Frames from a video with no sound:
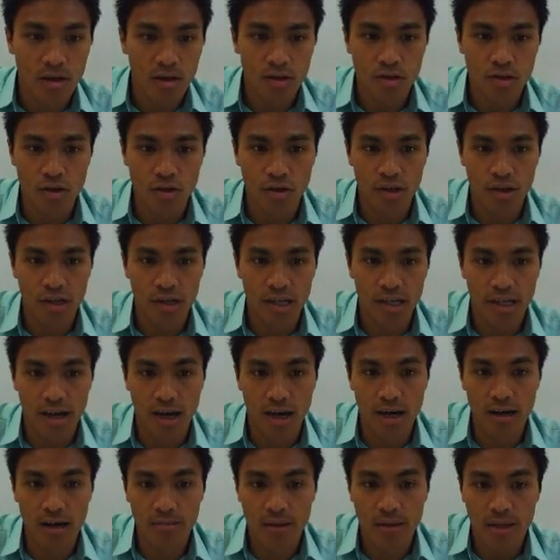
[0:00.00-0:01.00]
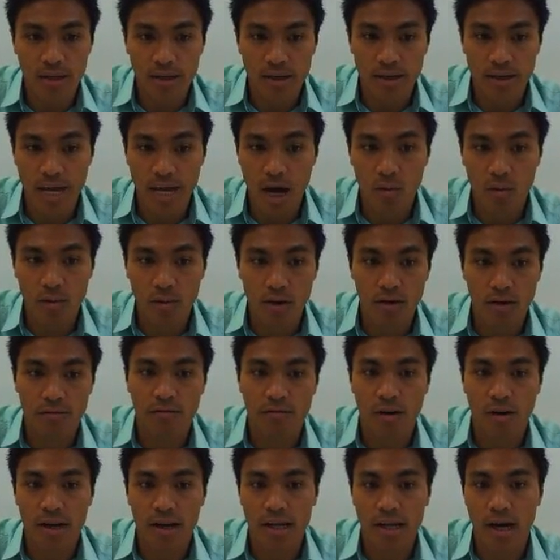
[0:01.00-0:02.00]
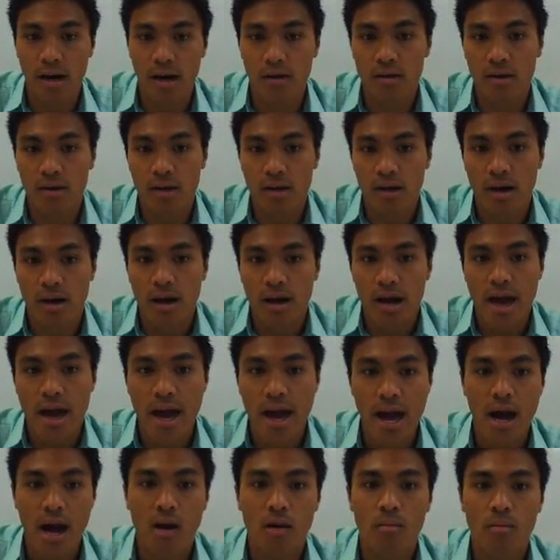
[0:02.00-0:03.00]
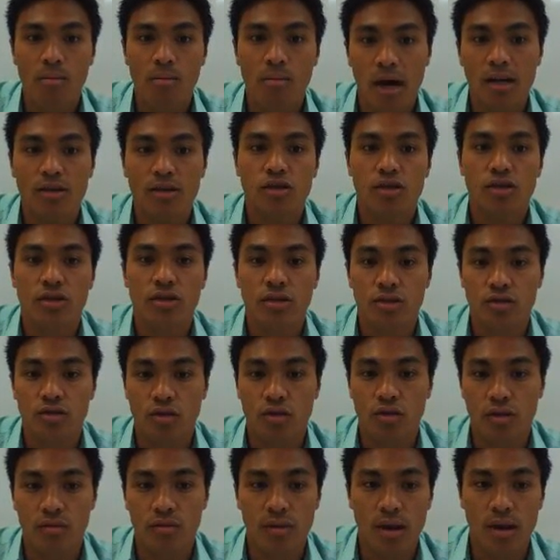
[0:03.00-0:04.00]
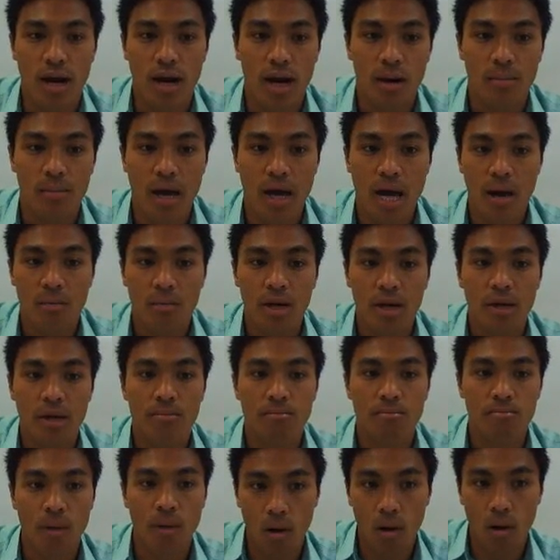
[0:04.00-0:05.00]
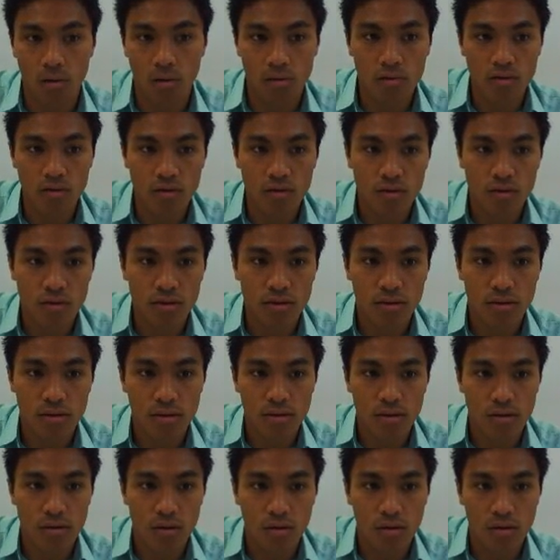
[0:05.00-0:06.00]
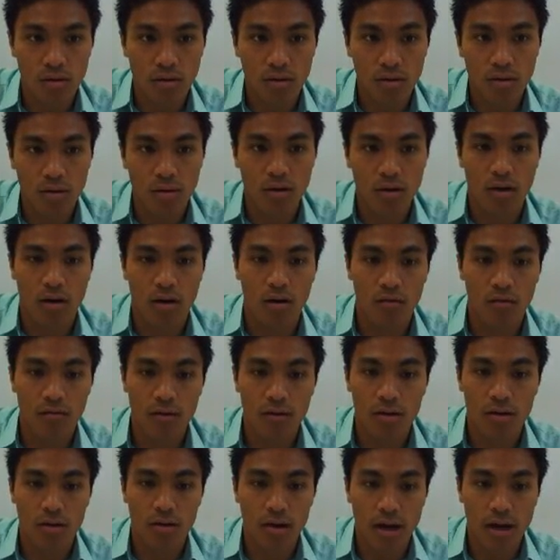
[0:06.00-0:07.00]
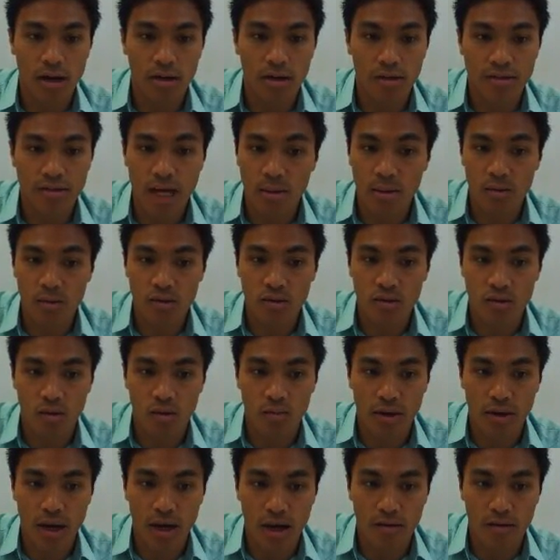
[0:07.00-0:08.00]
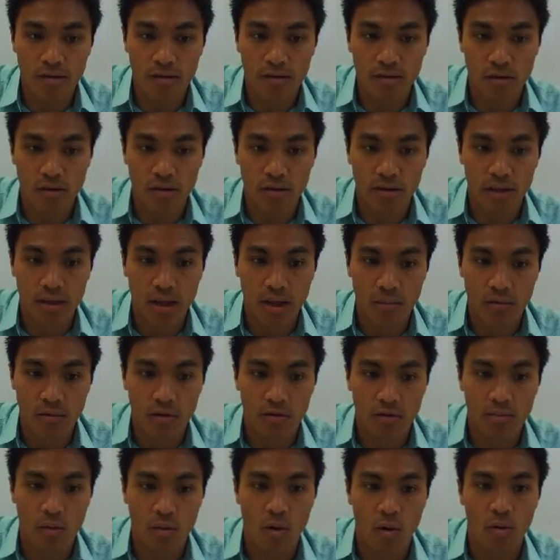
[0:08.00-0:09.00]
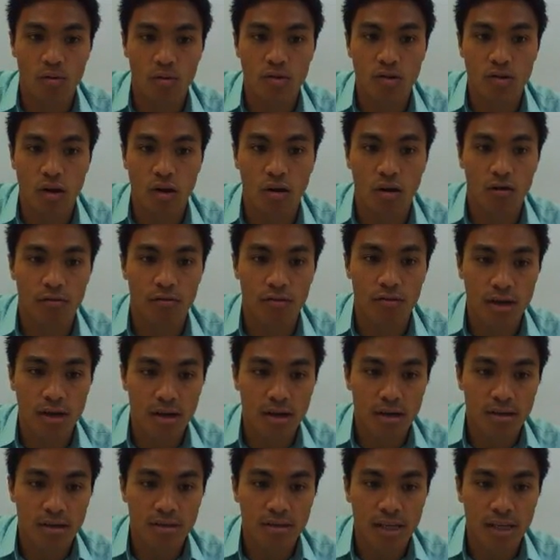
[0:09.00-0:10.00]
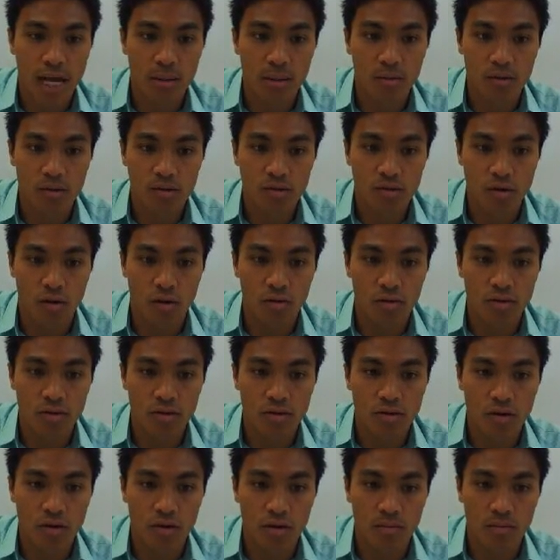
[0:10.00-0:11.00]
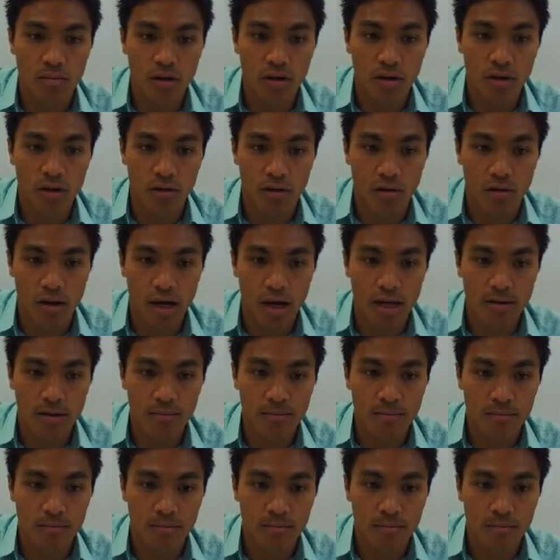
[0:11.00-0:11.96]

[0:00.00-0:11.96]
So here, now we've got to find out how much, how many moles of table salt we have. So number of moles of table salt, sodium chloride.